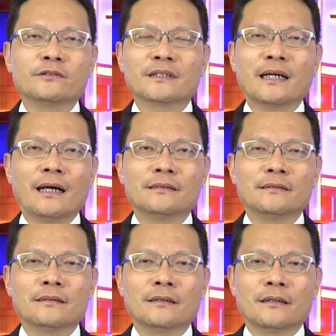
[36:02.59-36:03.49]
on
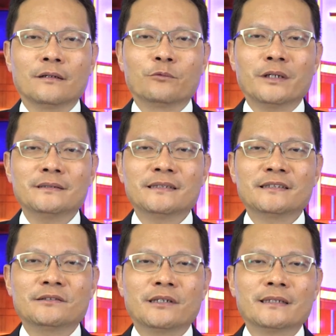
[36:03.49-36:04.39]
God? What
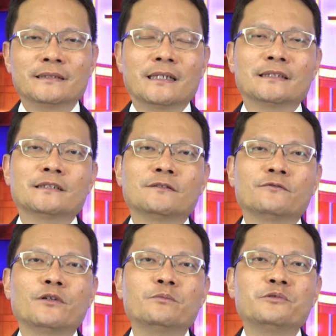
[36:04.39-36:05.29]
distracts us
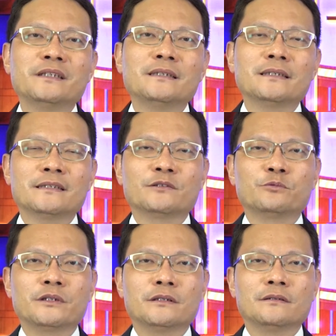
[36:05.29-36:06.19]
from reading His
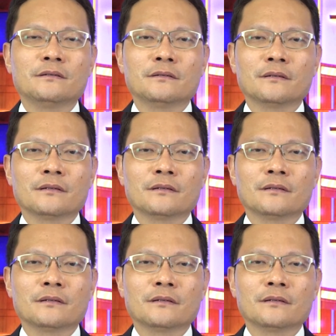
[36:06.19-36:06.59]
Word?